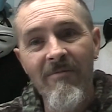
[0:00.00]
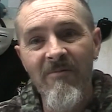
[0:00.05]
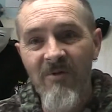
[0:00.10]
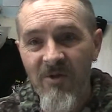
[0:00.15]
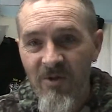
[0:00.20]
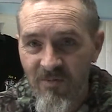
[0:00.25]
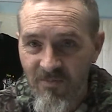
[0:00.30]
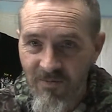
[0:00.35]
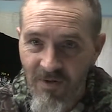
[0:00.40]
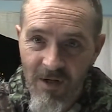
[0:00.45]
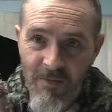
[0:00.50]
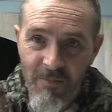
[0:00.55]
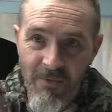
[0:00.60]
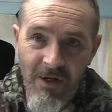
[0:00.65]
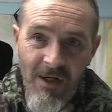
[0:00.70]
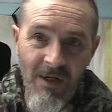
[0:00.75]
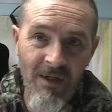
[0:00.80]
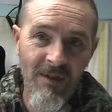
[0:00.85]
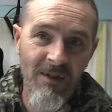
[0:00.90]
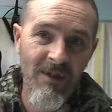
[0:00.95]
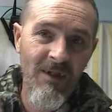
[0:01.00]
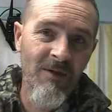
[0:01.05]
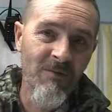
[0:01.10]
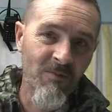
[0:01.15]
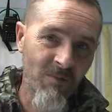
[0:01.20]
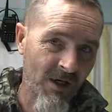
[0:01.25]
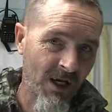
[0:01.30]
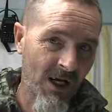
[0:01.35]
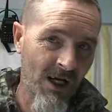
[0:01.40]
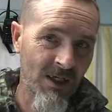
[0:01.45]
to Phillipa in
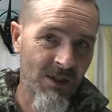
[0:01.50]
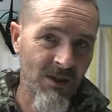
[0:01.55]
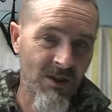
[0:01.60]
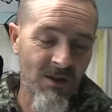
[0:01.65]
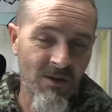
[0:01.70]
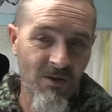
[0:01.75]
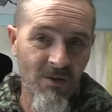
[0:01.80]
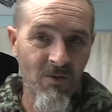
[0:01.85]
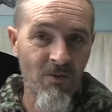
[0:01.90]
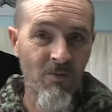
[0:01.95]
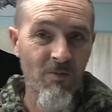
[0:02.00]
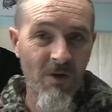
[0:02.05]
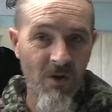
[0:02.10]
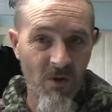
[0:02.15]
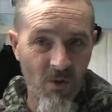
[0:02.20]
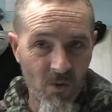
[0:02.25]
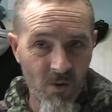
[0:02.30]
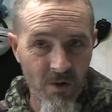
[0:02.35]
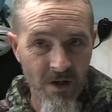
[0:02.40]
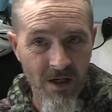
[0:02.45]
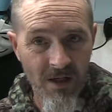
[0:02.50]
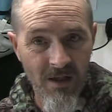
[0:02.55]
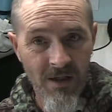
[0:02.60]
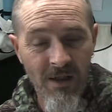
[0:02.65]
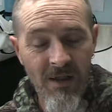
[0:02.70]
regards to recording.